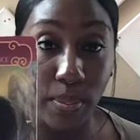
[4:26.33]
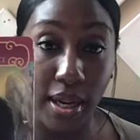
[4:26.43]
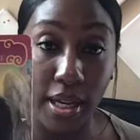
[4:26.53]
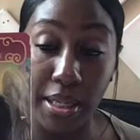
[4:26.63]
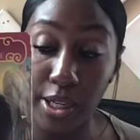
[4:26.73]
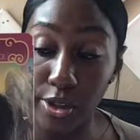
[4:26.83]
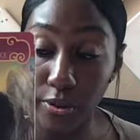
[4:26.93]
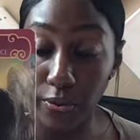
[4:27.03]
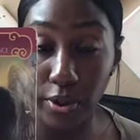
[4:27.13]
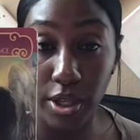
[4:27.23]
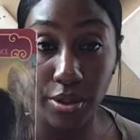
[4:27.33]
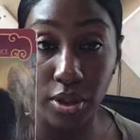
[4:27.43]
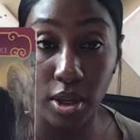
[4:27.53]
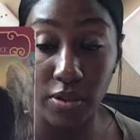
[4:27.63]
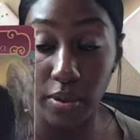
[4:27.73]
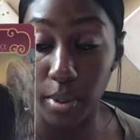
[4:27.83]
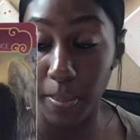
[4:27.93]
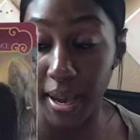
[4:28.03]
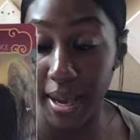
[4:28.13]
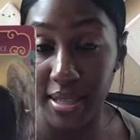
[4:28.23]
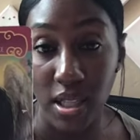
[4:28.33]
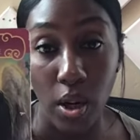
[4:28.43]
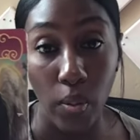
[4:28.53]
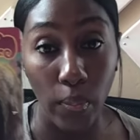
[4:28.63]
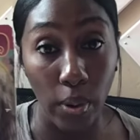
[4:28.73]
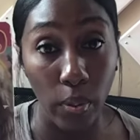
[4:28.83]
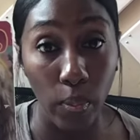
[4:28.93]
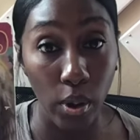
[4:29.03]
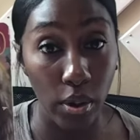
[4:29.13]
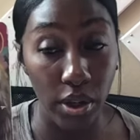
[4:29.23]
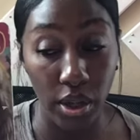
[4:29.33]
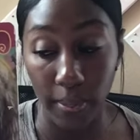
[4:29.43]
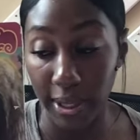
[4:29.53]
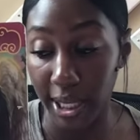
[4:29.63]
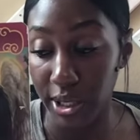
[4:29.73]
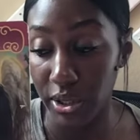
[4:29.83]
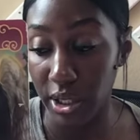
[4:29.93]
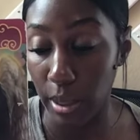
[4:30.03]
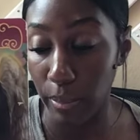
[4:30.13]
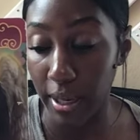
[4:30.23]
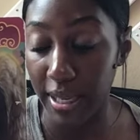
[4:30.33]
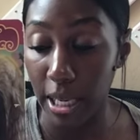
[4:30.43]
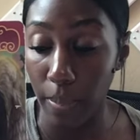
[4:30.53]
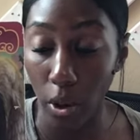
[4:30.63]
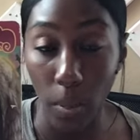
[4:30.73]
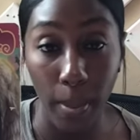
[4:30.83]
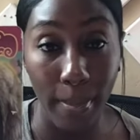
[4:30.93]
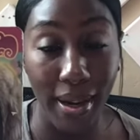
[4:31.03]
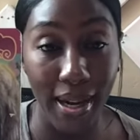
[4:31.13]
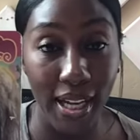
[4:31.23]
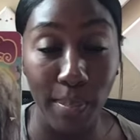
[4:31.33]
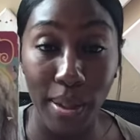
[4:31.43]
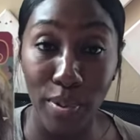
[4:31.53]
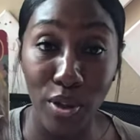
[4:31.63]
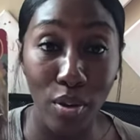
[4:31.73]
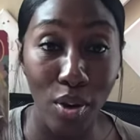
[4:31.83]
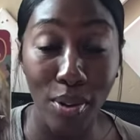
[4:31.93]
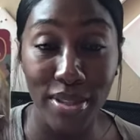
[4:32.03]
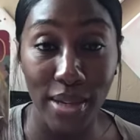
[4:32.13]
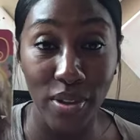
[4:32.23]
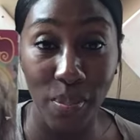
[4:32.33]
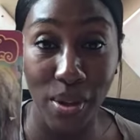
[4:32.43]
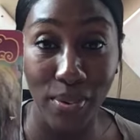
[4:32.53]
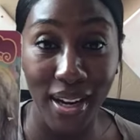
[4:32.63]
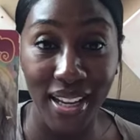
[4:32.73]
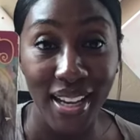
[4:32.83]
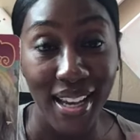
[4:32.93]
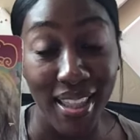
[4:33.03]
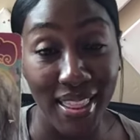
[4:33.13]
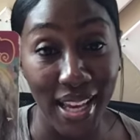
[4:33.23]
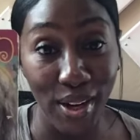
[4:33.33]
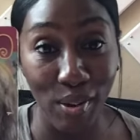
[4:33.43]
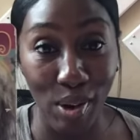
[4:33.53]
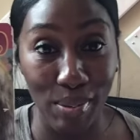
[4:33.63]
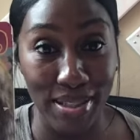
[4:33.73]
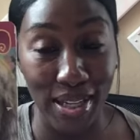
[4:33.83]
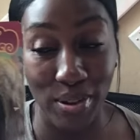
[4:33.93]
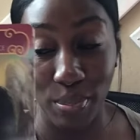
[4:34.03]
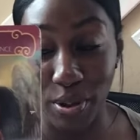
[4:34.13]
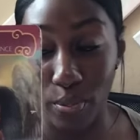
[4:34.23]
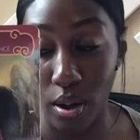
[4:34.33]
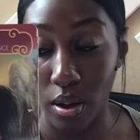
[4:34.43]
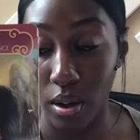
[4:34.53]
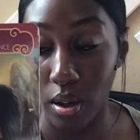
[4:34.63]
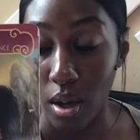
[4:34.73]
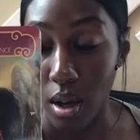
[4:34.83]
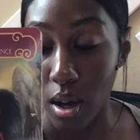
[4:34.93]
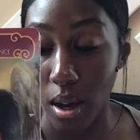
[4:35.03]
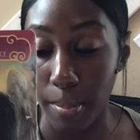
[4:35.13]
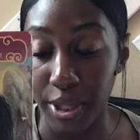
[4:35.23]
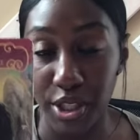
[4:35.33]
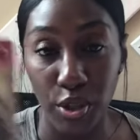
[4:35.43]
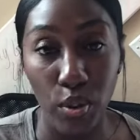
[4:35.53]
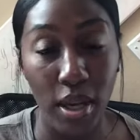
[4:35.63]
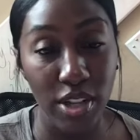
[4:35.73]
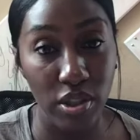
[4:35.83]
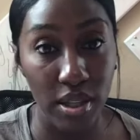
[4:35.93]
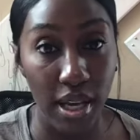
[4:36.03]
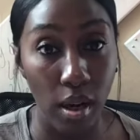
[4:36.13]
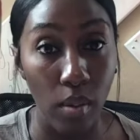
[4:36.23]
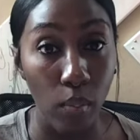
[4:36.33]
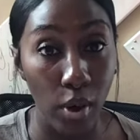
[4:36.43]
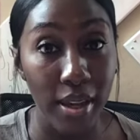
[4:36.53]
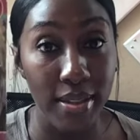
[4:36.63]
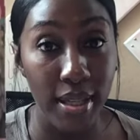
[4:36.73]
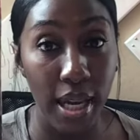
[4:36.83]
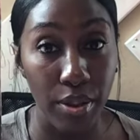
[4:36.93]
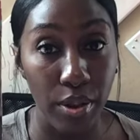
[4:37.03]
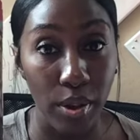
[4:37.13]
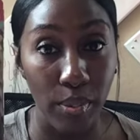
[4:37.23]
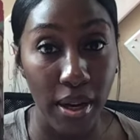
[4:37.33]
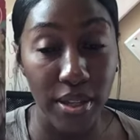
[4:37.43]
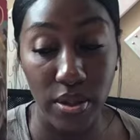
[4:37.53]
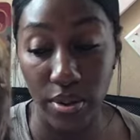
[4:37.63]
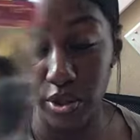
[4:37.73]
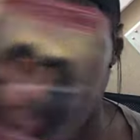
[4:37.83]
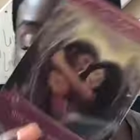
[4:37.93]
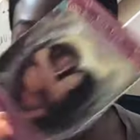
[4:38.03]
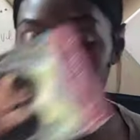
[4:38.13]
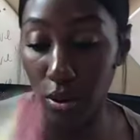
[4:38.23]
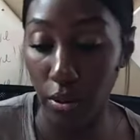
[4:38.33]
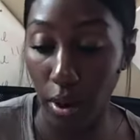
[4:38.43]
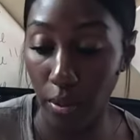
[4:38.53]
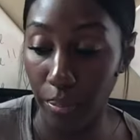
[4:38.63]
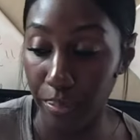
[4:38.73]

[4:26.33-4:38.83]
right, needing to free your thoughts from the past, work on your relationship, right? Keep an open mind. Maybe you don't always have to be right. They don't always have to be wrong. This is you guys just kind of working together, though, right, so that you guys can grow.